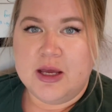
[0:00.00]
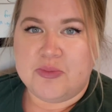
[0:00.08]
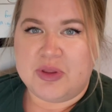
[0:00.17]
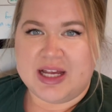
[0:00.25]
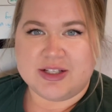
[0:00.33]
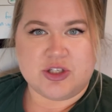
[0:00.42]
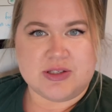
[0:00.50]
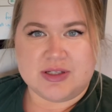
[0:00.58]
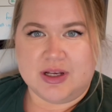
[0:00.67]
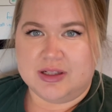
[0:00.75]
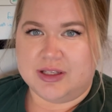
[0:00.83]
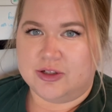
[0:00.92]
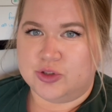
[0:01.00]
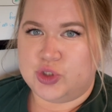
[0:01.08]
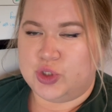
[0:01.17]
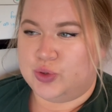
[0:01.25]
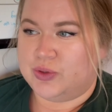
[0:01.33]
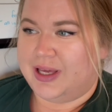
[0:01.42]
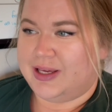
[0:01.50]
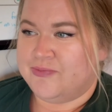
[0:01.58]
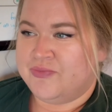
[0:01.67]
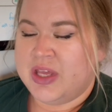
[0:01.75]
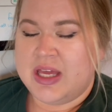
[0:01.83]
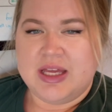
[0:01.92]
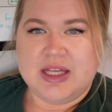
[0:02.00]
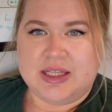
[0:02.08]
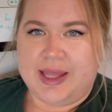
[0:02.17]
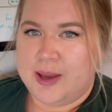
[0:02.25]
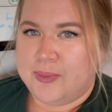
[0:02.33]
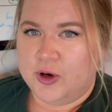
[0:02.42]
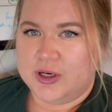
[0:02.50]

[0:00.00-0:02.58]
but that's just a little too like labor